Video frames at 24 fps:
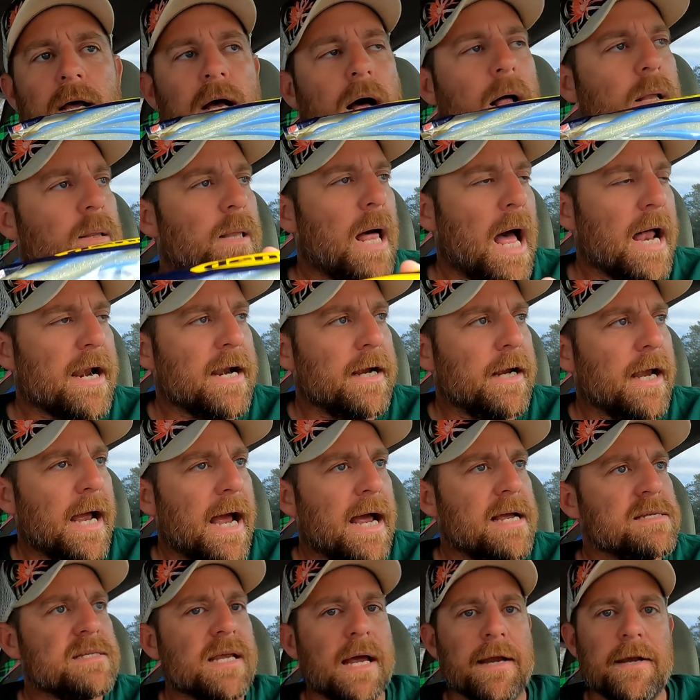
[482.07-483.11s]
A lot of the
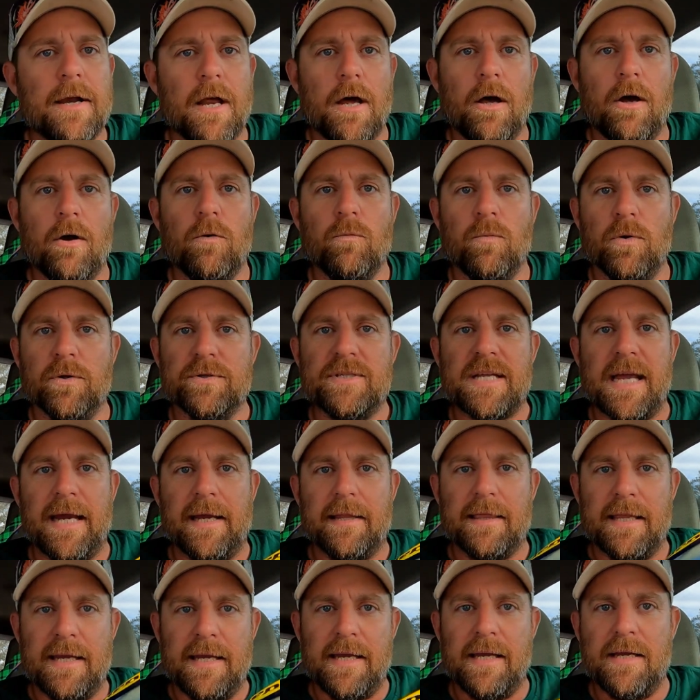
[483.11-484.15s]
guys I know will
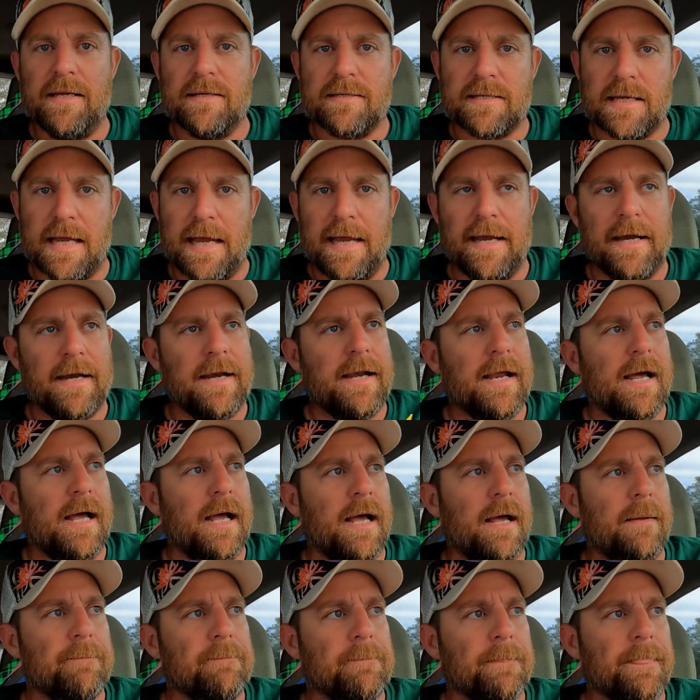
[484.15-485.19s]
take these and
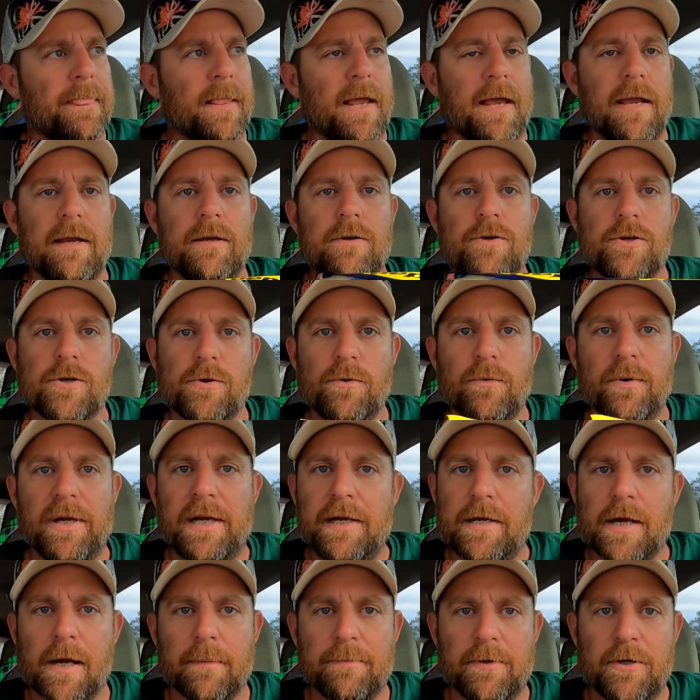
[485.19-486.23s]
do
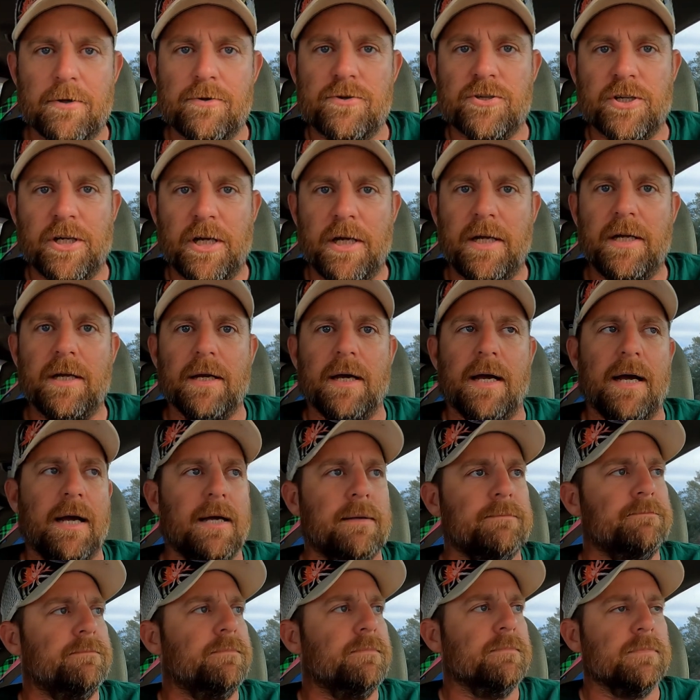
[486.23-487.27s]

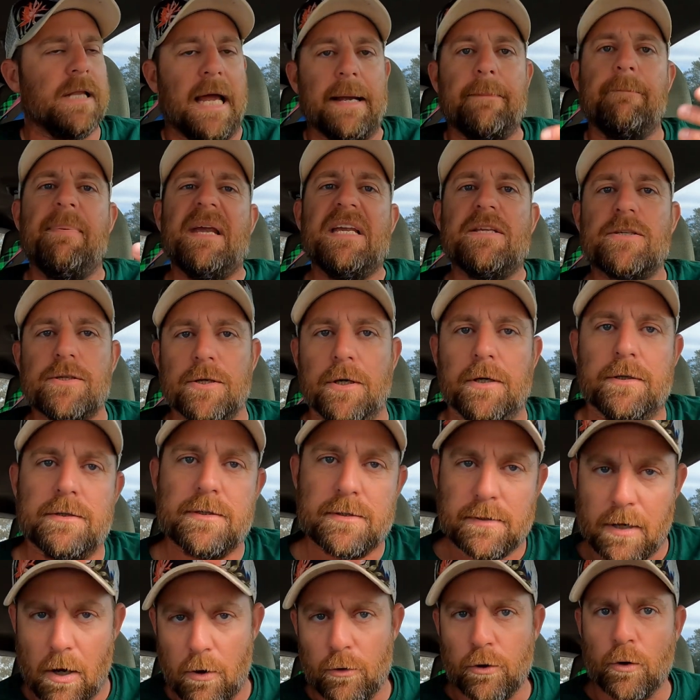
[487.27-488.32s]
EWG like beast
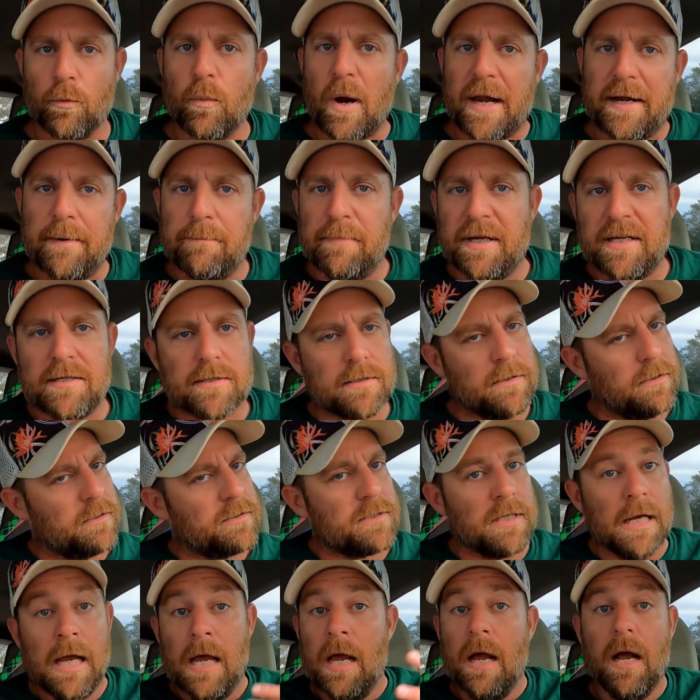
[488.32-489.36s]
hooks, owner weighted beast
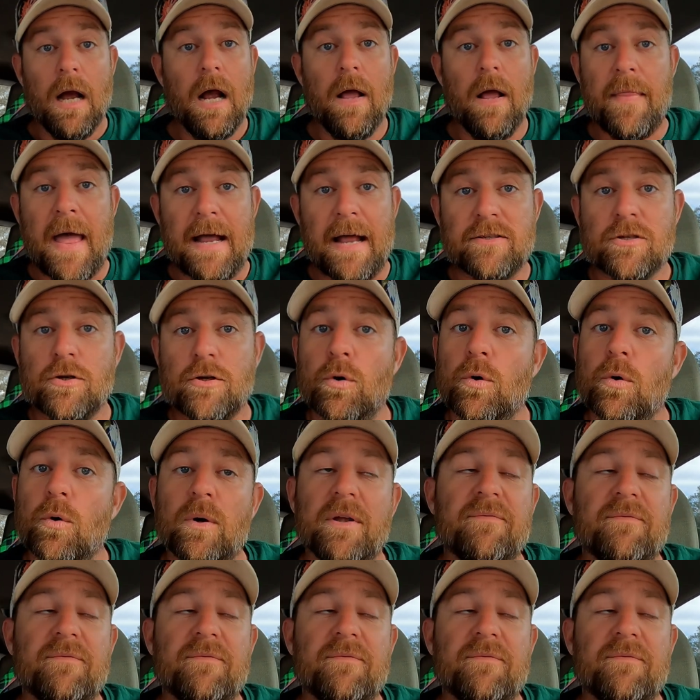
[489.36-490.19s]
hooks, and that's cool.